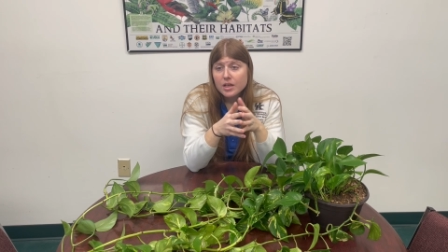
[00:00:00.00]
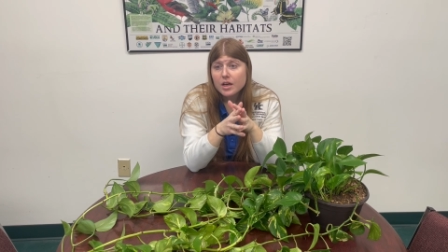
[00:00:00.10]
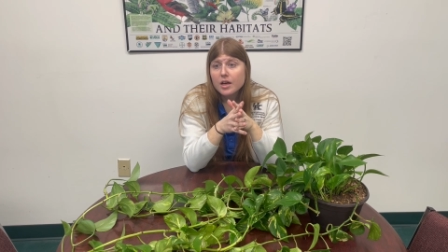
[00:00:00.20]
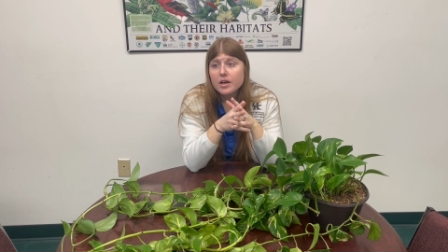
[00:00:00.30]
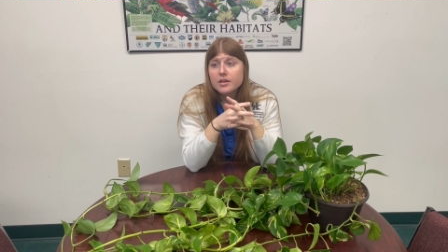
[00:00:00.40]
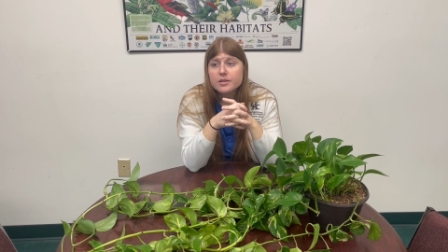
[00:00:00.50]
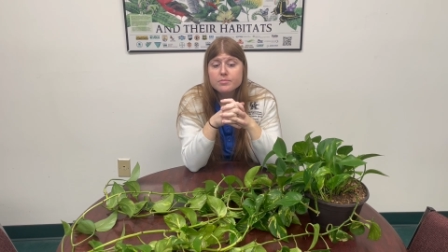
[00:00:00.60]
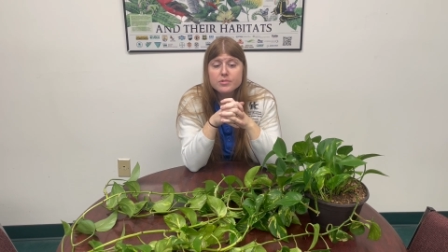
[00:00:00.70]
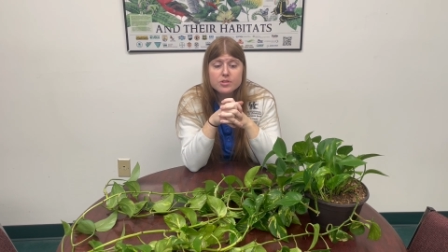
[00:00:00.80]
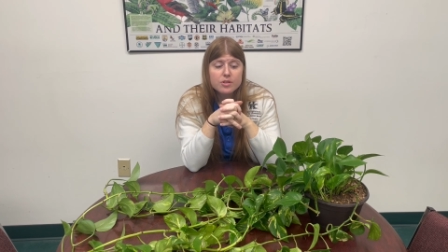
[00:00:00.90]

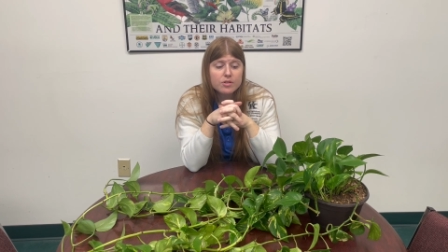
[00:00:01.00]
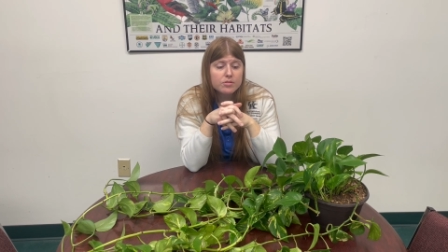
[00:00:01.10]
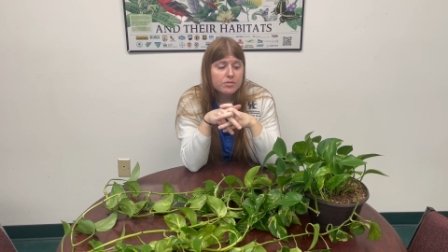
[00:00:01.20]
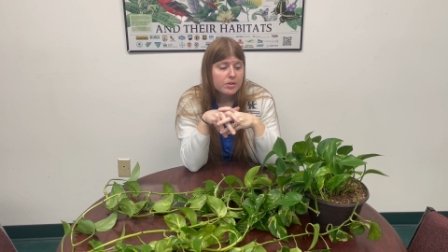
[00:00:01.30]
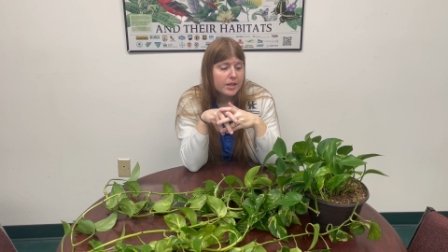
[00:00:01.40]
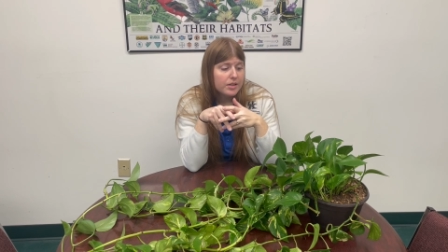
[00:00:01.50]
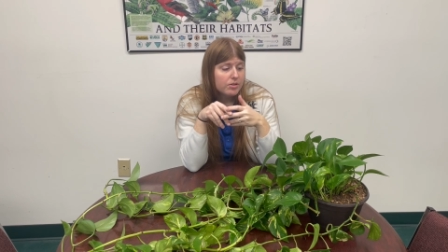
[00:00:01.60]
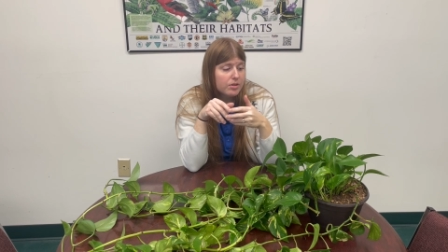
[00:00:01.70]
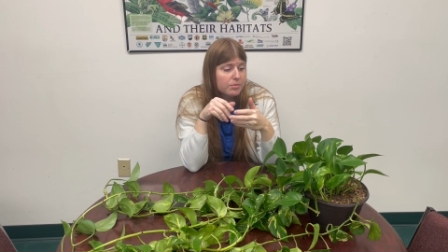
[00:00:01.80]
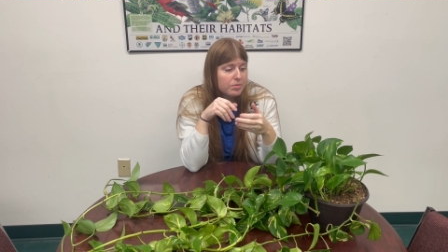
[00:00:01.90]
So like you
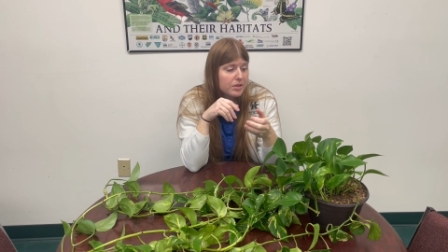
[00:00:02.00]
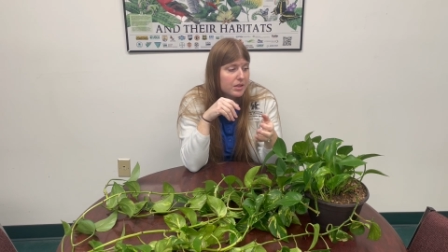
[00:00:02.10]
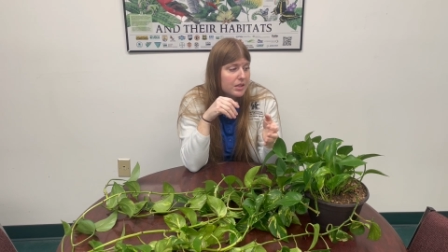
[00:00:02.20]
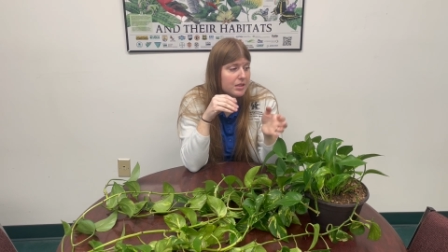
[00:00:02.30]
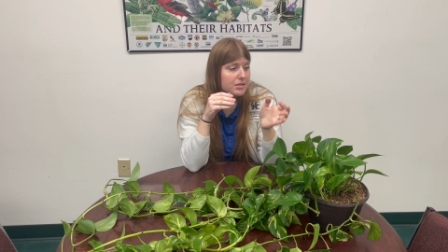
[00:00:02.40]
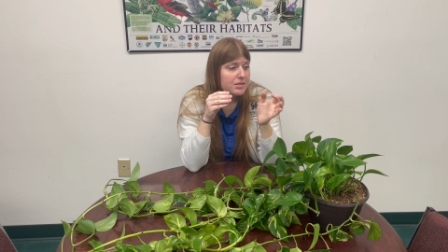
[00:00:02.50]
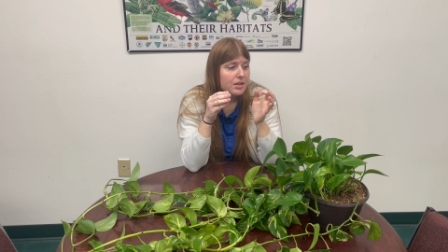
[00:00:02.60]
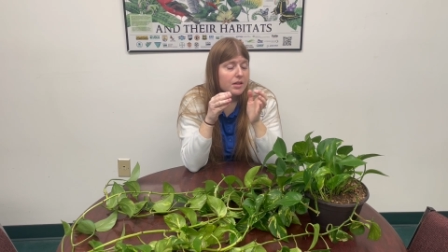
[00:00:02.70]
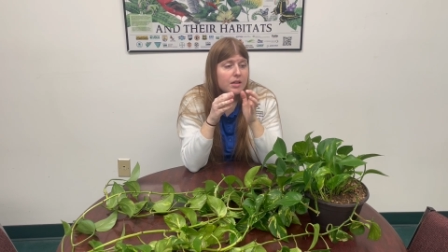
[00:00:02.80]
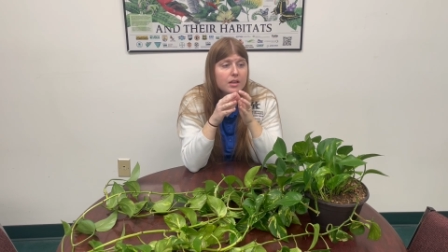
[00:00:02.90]
can put these
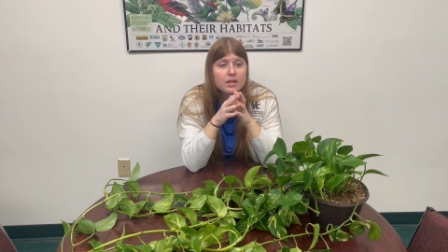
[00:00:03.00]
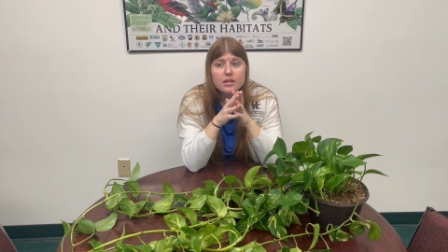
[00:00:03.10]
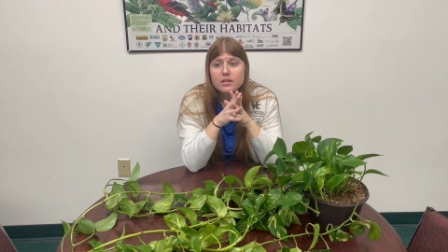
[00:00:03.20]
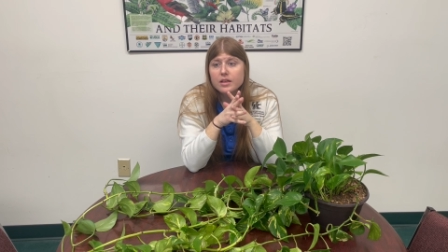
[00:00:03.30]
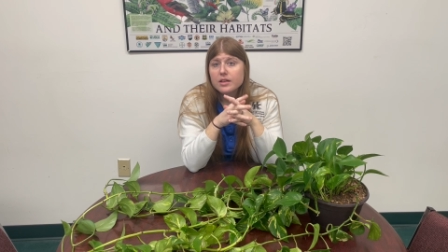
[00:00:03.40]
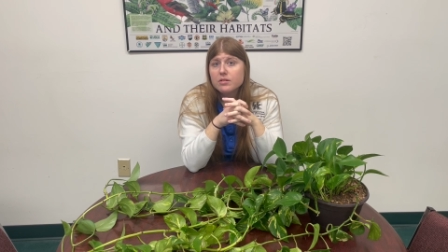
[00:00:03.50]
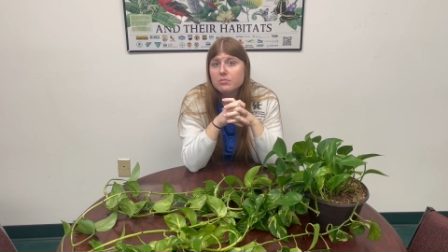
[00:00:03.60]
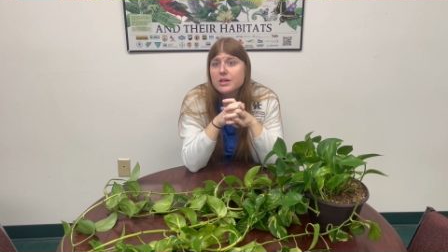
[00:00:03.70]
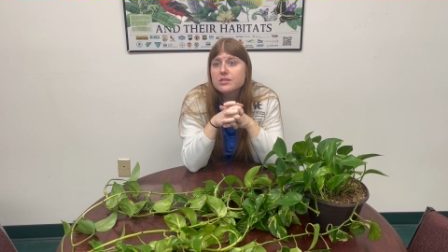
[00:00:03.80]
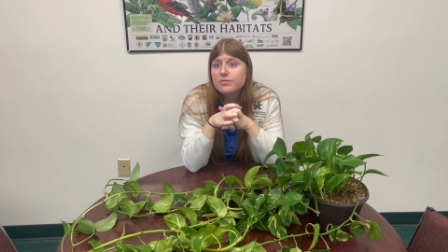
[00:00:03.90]
in like a
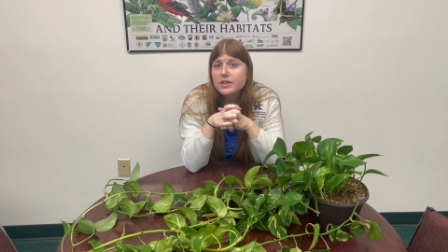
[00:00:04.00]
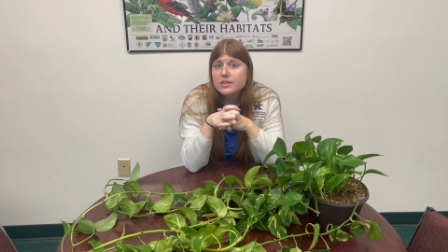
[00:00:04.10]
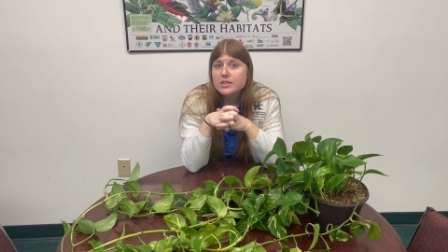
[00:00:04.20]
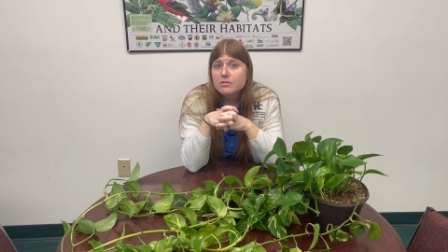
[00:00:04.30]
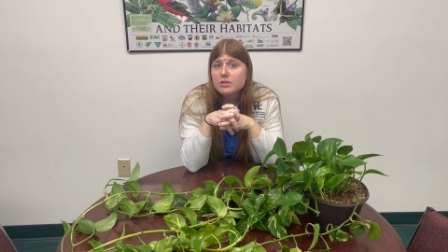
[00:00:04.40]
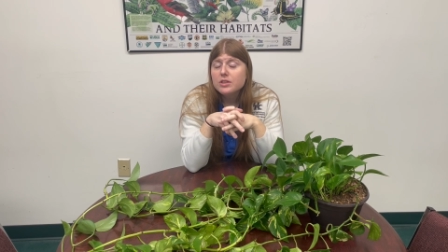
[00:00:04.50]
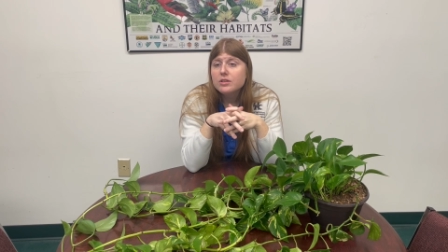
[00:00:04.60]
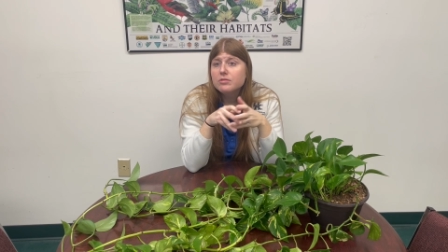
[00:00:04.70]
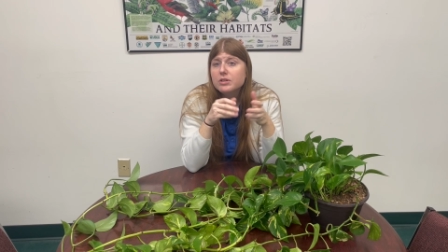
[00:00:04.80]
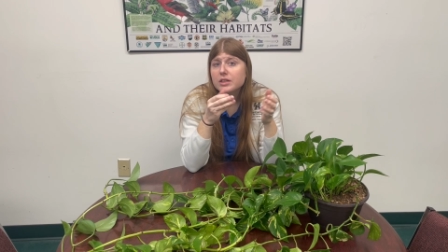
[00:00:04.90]
west facing
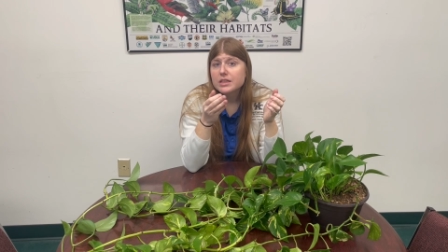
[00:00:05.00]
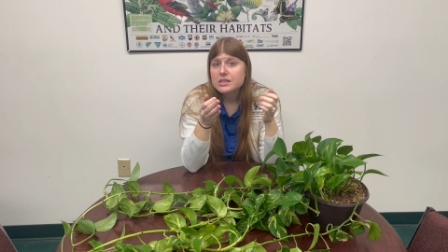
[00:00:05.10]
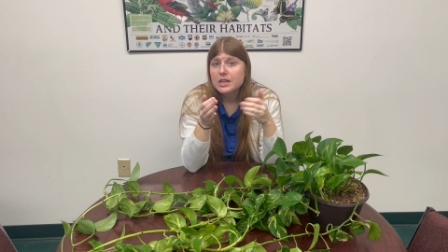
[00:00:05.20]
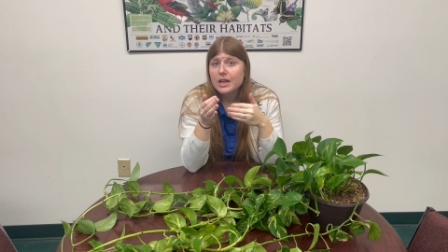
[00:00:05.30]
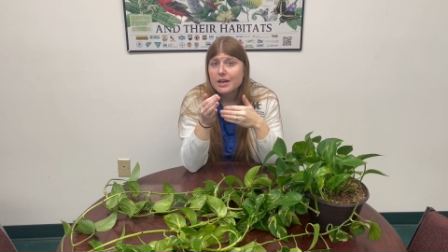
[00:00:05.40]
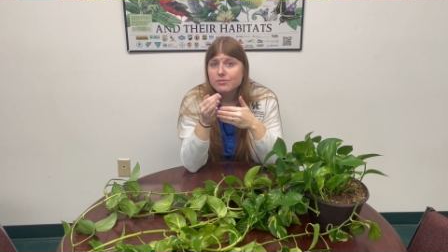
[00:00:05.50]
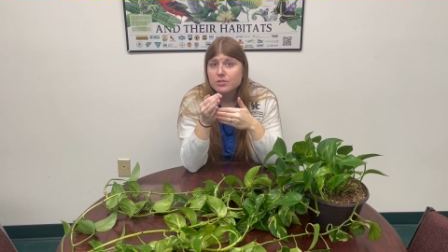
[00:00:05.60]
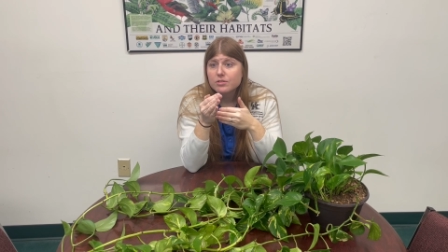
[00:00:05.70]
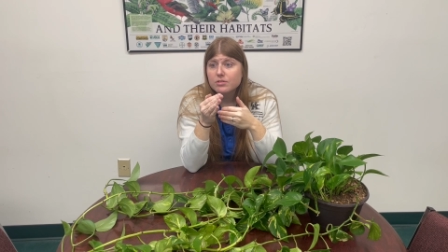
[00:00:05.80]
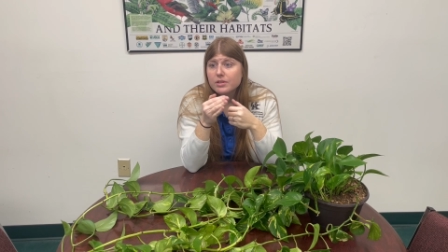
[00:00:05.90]
window where it gets that
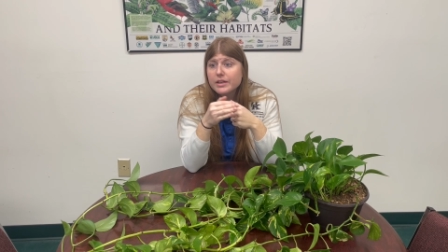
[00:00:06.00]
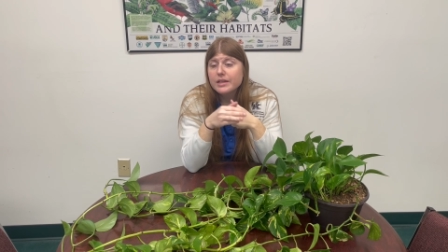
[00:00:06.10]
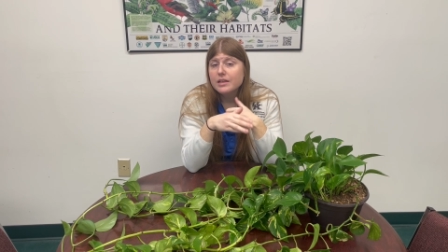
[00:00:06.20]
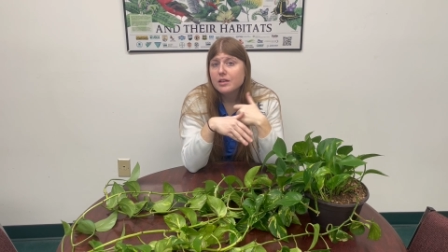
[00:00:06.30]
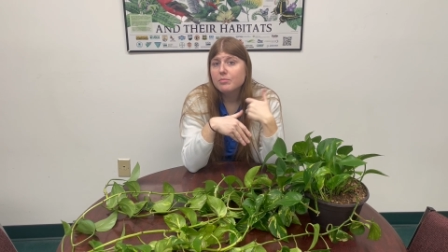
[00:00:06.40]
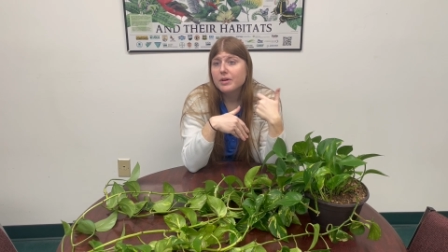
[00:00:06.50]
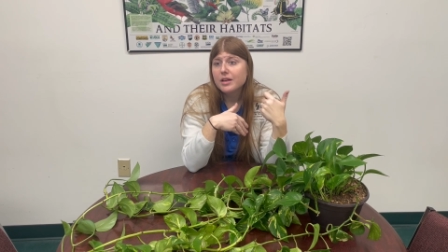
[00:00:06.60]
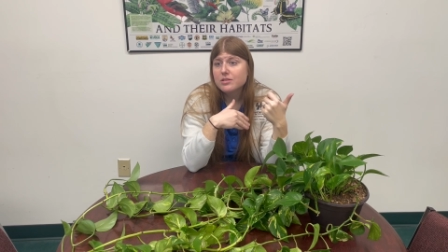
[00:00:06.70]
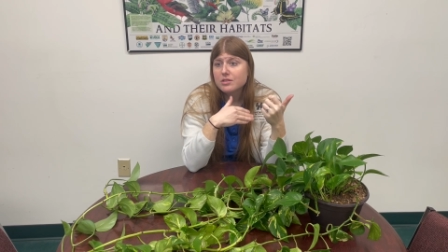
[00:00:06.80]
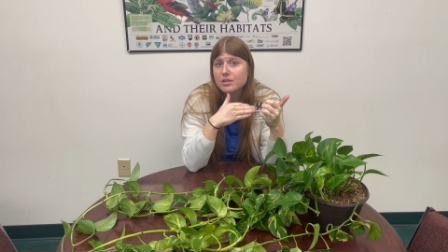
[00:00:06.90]
afternoon light, and it
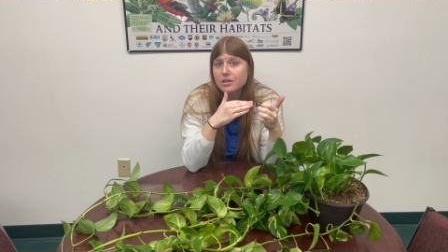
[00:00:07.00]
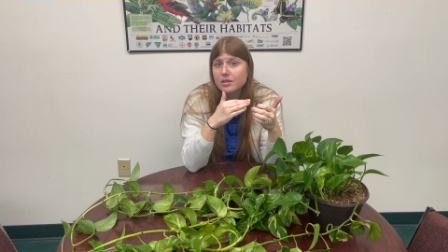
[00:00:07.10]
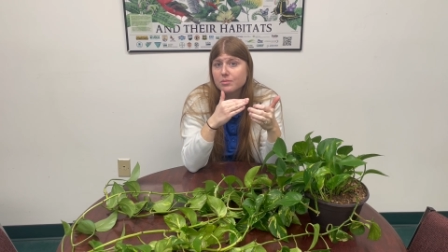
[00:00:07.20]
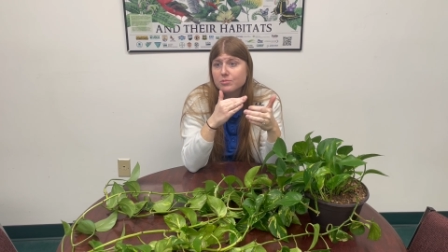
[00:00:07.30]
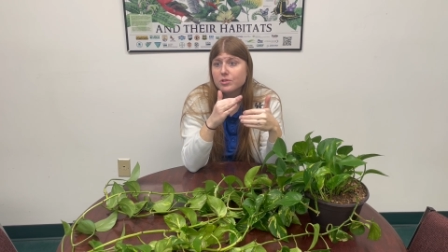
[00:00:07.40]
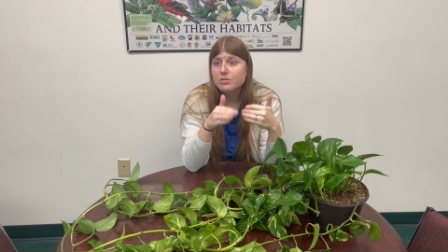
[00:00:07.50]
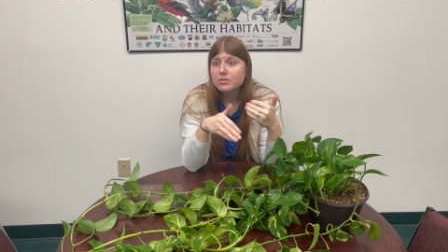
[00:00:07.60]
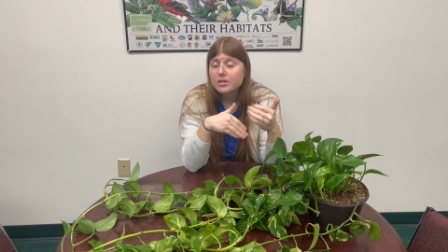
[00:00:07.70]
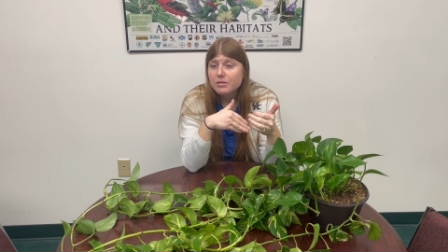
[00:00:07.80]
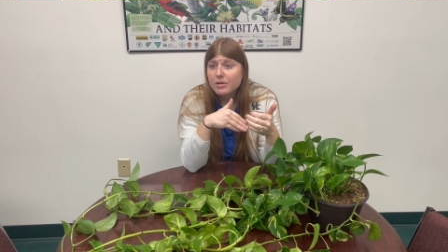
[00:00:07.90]
might grow
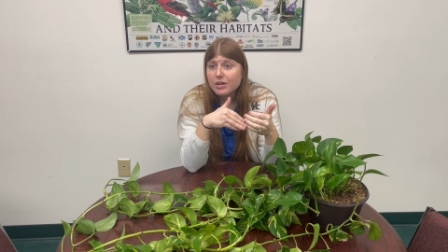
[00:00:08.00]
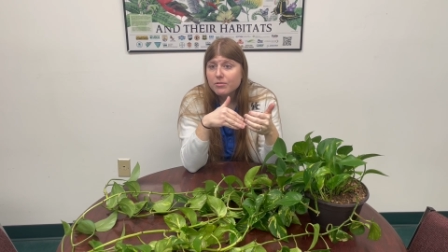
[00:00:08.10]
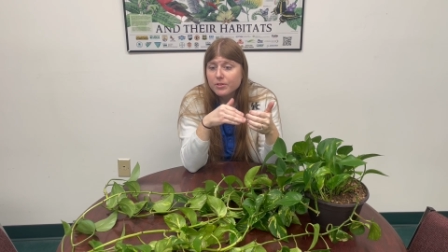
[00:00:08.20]
really well for